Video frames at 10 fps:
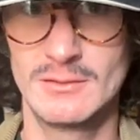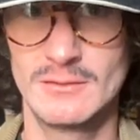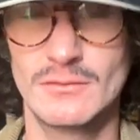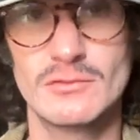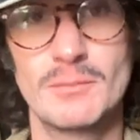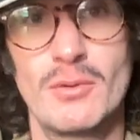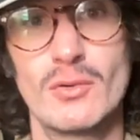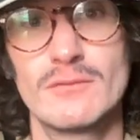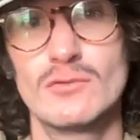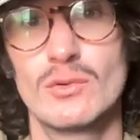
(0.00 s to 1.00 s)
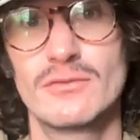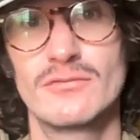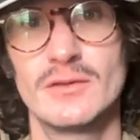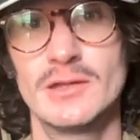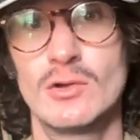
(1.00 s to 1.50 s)
There's a part of North
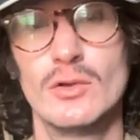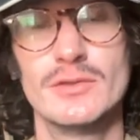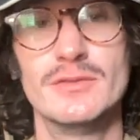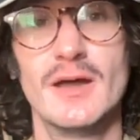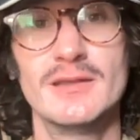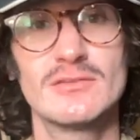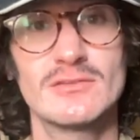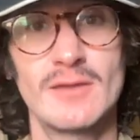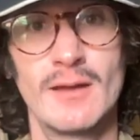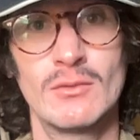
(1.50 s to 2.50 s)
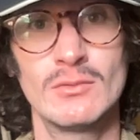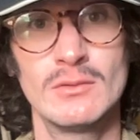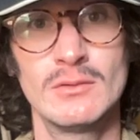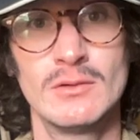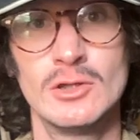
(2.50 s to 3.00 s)
Philly called Nice Town.
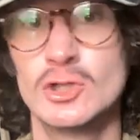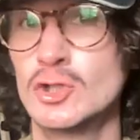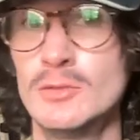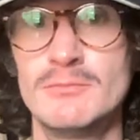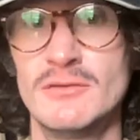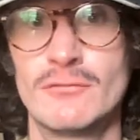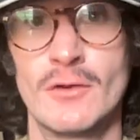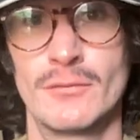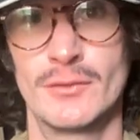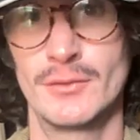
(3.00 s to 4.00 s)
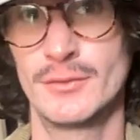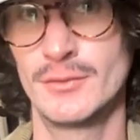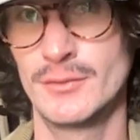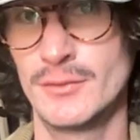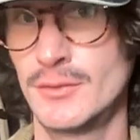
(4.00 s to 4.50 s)
Couldn't be further.
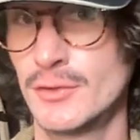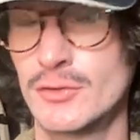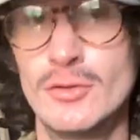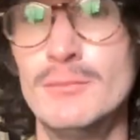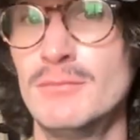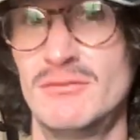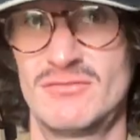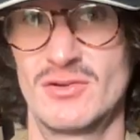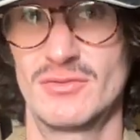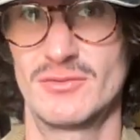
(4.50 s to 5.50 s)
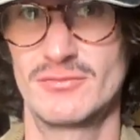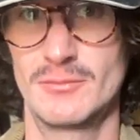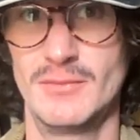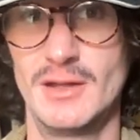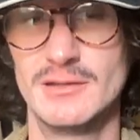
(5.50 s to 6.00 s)
Couldn't be further from
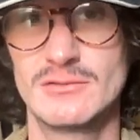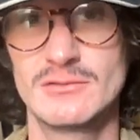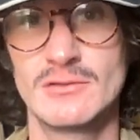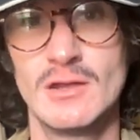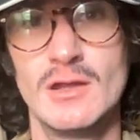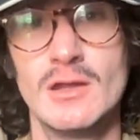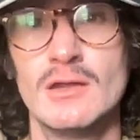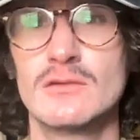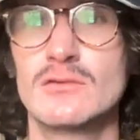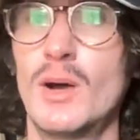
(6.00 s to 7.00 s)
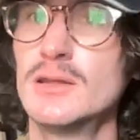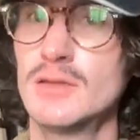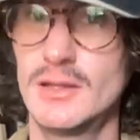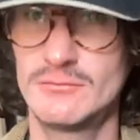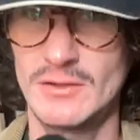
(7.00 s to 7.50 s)
nice. So
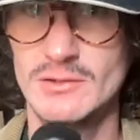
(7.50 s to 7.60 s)
I very